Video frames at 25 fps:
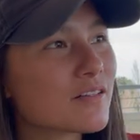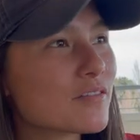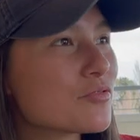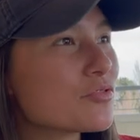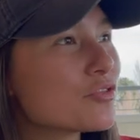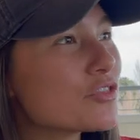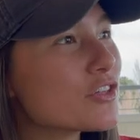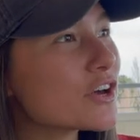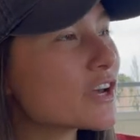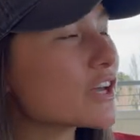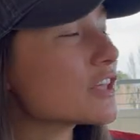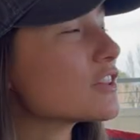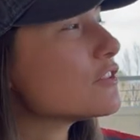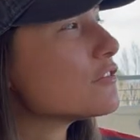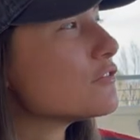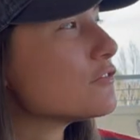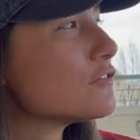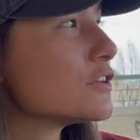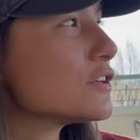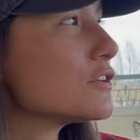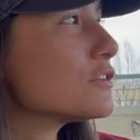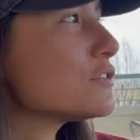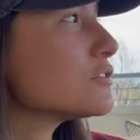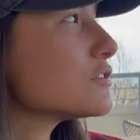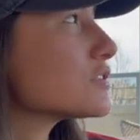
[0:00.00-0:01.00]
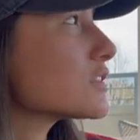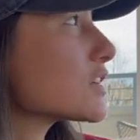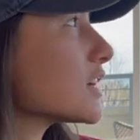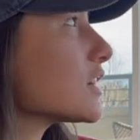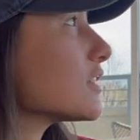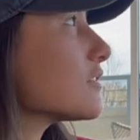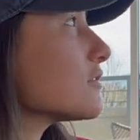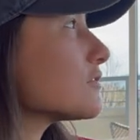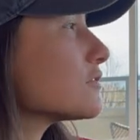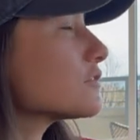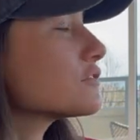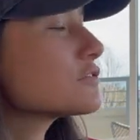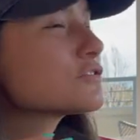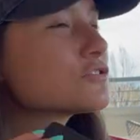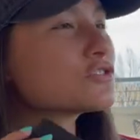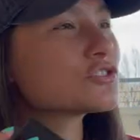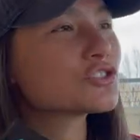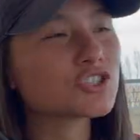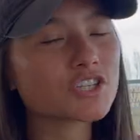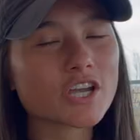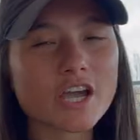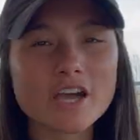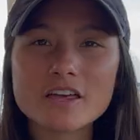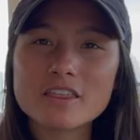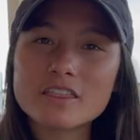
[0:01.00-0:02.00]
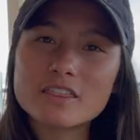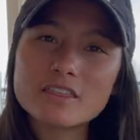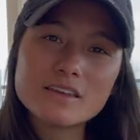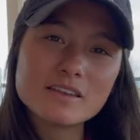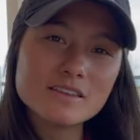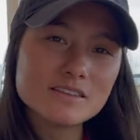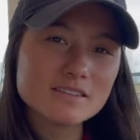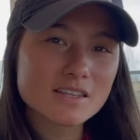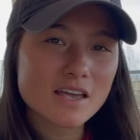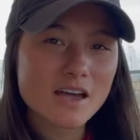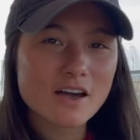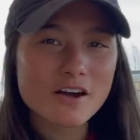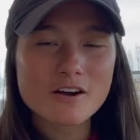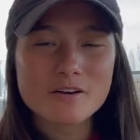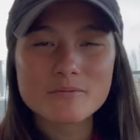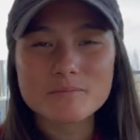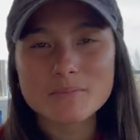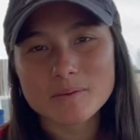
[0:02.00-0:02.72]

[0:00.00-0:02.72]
look at the views, kind of check things out.